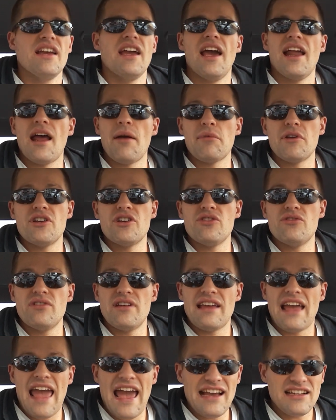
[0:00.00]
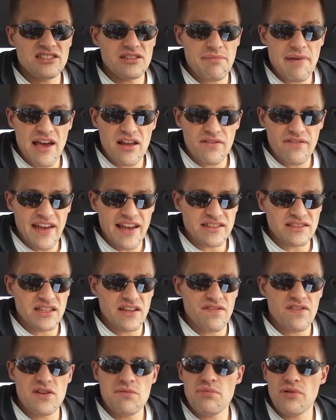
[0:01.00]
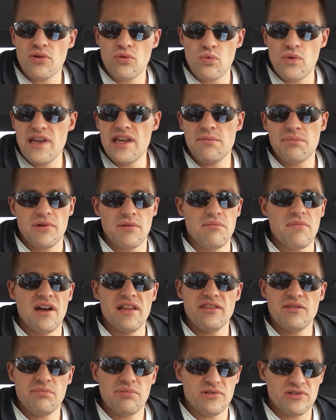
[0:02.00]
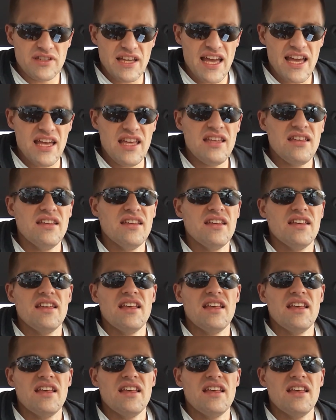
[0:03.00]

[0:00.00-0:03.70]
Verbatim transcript: And I'm going to do X amount of activity per week, per month, per day